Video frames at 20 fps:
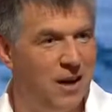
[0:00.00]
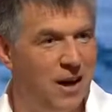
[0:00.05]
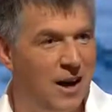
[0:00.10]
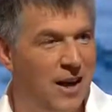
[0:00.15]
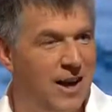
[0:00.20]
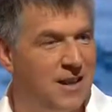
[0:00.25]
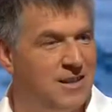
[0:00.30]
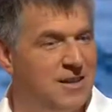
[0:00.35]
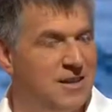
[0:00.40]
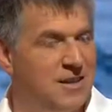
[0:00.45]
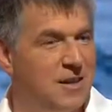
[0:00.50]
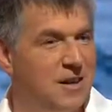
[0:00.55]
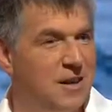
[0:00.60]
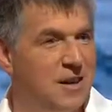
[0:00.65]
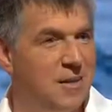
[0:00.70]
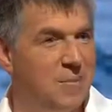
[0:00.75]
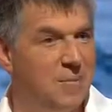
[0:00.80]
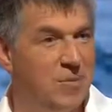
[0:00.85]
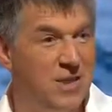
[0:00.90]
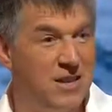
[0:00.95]
And
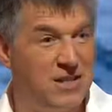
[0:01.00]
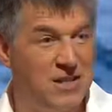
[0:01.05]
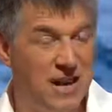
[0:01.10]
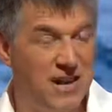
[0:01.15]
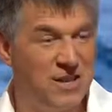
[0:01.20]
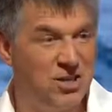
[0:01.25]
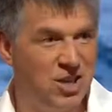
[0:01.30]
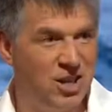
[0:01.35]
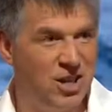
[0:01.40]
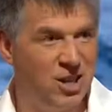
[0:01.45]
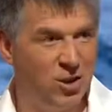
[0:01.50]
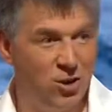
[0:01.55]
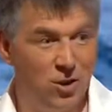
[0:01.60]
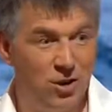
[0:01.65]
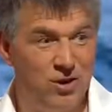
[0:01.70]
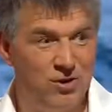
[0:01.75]
um, there's actually a lot